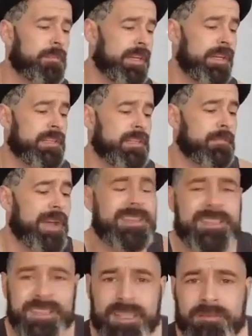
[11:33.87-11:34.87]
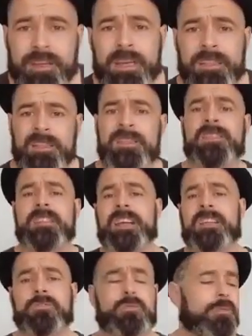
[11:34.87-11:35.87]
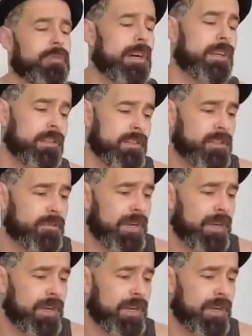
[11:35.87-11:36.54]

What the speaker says: be it domestic violence, sexual violence,